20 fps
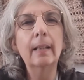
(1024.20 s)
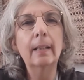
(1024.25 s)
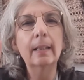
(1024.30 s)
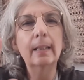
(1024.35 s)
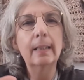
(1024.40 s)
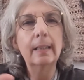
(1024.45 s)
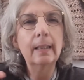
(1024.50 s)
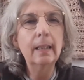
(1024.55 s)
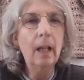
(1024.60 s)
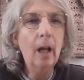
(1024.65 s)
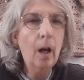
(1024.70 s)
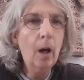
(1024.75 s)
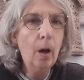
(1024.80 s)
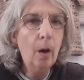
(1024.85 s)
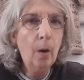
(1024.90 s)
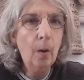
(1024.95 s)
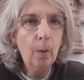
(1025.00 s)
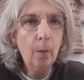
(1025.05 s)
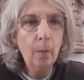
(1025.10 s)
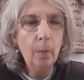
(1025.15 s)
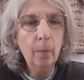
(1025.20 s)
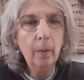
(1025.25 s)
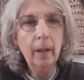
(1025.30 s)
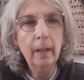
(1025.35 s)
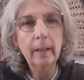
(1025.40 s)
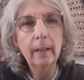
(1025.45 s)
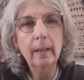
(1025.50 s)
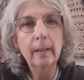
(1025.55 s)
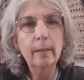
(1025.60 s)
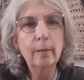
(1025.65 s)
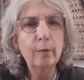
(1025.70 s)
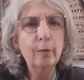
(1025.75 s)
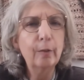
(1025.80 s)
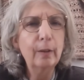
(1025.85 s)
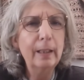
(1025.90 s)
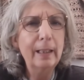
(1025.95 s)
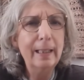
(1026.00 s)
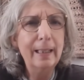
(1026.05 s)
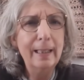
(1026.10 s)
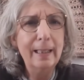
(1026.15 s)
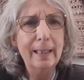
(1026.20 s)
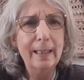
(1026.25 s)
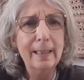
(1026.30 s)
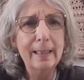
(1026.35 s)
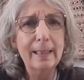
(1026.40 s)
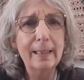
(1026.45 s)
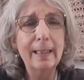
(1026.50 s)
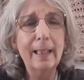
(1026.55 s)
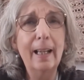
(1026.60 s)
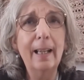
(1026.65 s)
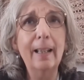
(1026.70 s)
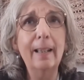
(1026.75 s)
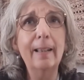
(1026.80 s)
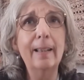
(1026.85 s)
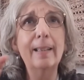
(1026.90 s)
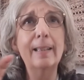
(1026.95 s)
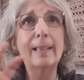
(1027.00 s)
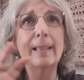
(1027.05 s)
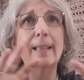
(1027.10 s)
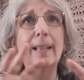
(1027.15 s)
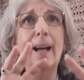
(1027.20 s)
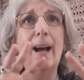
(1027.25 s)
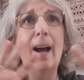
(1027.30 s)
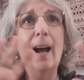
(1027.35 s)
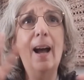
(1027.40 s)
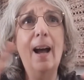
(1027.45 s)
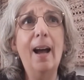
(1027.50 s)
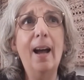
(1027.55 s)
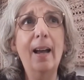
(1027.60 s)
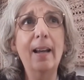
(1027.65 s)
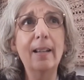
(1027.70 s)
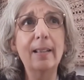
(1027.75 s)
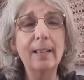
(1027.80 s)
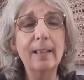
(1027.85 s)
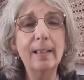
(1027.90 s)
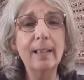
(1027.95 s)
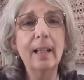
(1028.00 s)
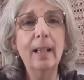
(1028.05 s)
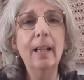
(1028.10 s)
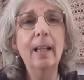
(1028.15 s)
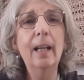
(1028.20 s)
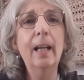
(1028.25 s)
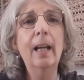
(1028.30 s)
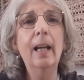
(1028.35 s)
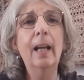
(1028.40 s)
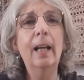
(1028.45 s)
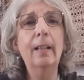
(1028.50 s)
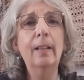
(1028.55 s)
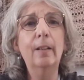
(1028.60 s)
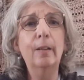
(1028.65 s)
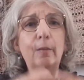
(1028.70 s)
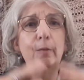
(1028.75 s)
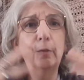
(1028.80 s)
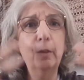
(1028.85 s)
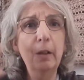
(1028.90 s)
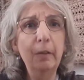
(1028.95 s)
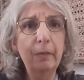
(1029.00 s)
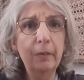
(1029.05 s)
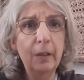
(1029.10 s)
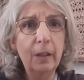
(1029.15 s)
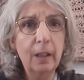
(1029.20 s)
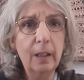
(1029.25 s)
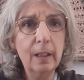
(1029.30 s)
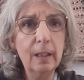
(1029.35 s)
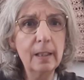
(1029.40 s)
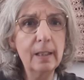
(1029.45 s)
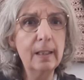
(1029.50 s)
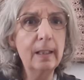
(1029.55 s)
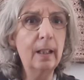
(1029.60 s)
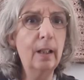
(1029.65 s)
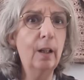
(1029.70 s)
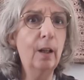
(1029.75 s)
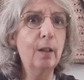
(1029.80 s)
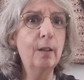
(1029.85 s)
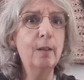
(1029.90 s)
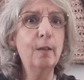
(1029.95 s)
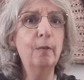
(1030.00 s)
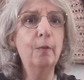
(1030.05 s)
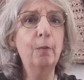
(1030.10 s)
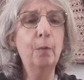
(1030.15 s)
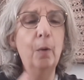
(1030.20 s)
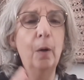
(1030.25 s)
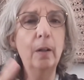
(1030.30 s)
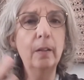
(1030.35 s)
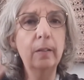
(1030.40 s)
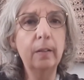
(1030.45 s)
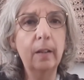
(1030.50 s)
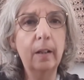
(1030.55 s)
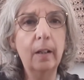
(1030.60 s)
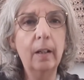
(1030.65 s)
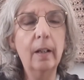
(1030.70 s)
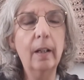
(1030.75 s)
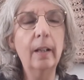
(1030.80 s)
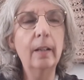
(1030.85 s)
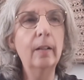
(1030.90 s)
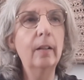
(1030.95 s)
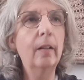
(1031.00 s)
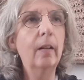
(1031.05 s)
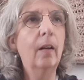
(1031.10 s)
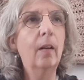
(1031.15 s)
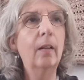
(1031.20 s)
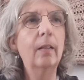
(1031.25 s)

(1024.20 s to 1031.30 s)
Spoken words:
and the snow and the trees and the skies and the rivers and lots of water and